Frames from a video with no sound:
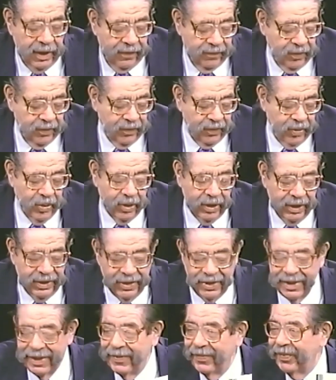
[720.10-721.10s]
cover, of
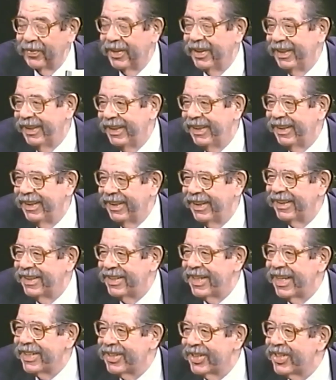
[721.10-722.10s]
course,
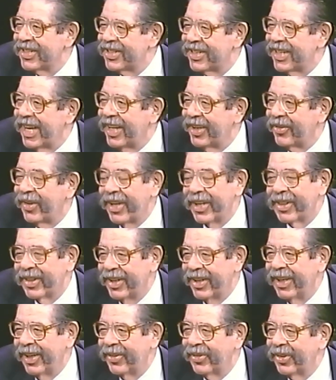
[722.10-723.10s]
sets the style right
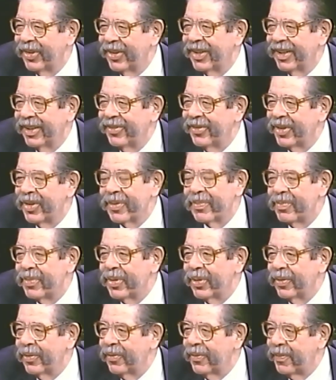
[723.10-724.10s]
there with a
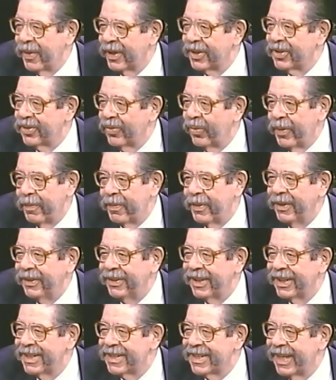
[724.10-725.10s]
beautiful picture. What
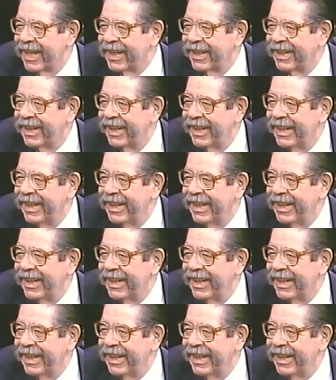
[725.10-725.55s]
building is that?